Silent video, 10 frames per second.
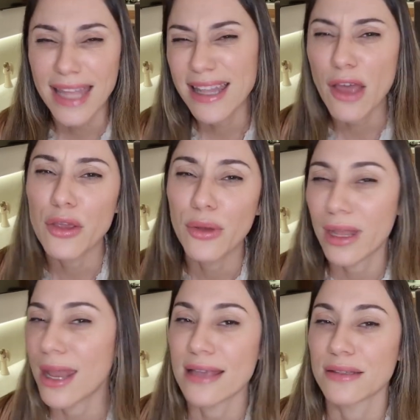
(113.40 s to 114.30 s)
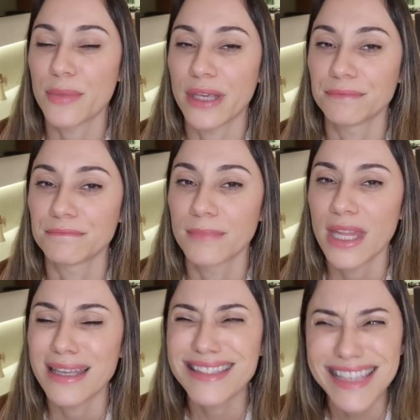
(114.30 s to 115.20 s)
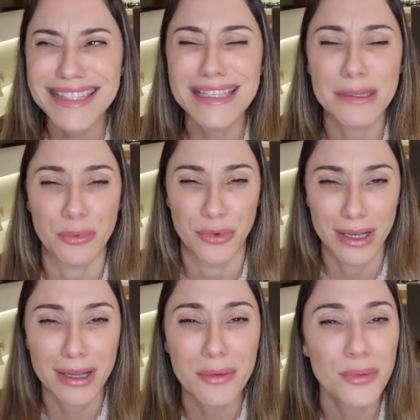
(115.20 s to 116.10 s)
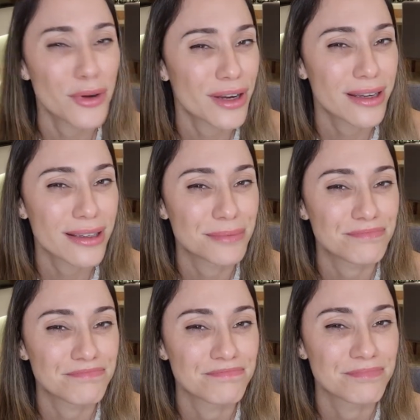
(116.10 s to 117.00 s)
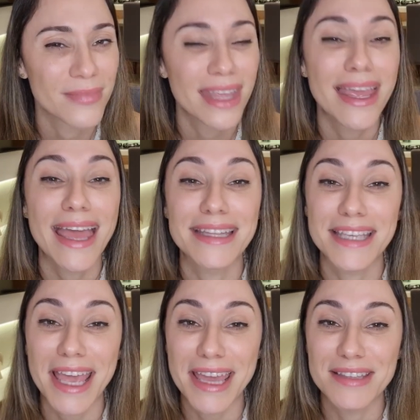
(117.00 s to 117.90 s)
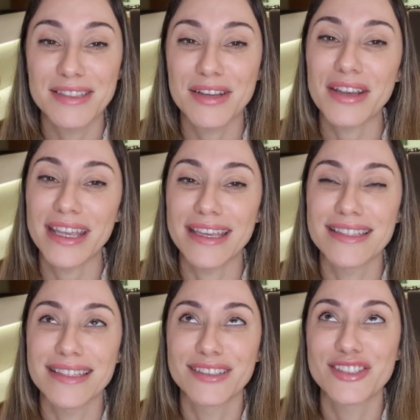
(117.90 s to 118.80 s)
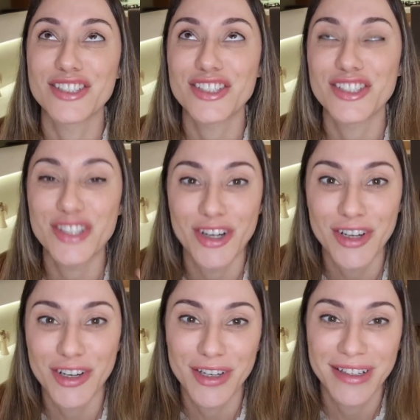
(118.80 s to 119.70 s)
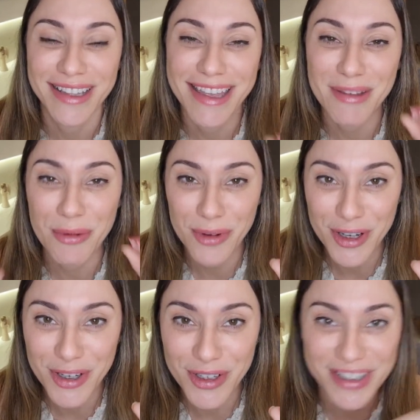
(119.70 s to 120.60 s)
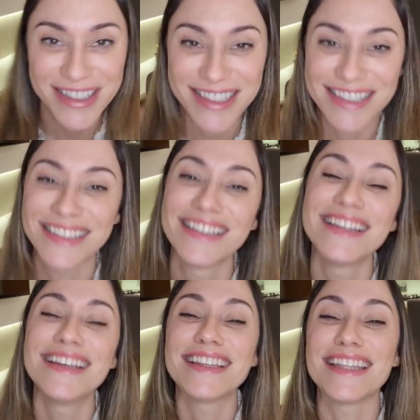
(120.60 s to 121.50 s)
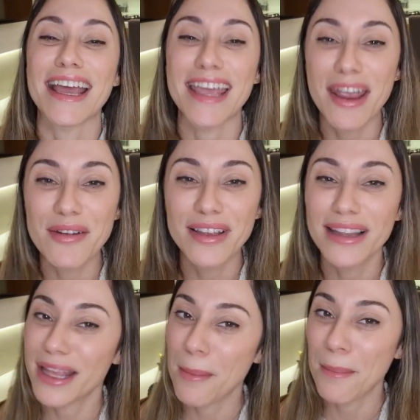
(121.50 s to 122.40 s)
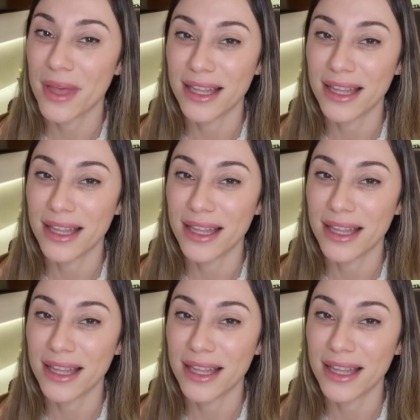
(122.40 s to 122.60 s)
And now you can ask me, does it really work? And the answer is, sure, it works. The Ikaria Lean